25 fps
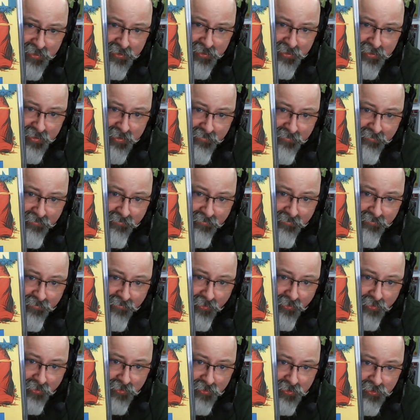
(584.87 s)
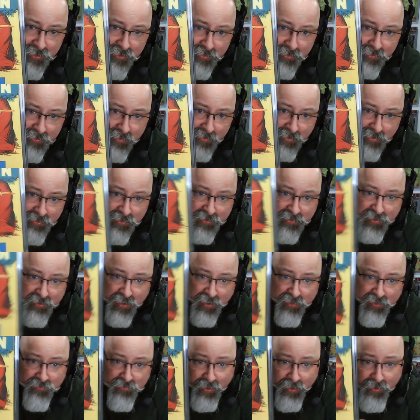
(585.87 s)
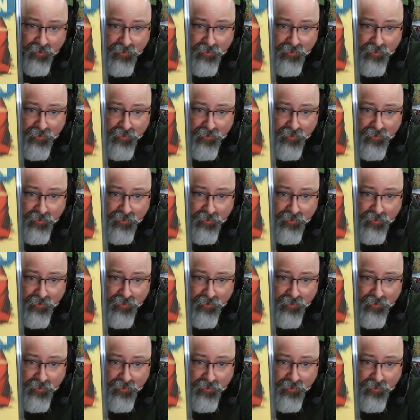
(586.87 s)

the first, yes, it says right on it,